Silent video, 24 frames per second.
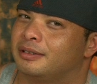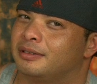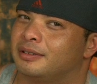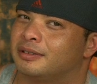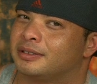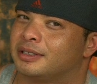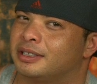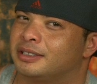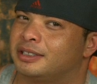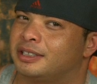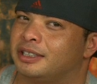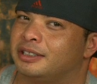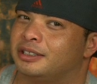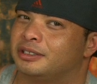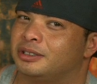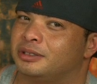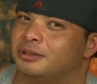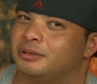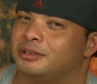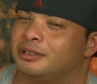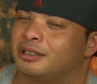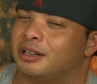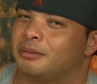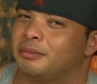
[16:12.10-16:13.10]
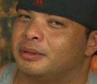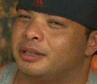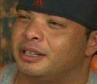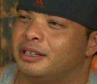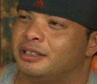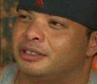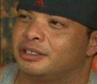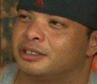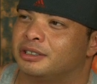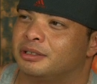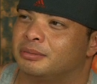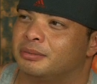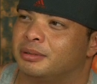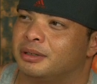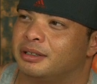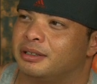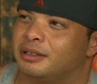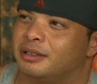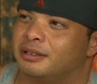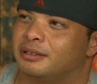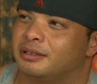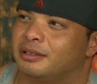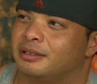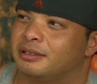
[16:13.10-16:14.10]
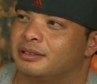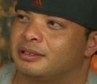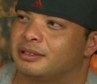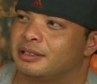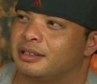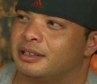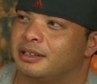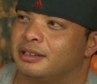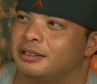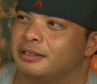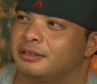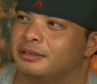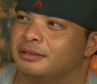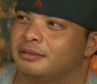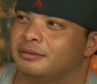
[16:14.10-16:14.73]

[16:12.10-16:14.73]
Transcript: was gonna say there's no domination, but that's like,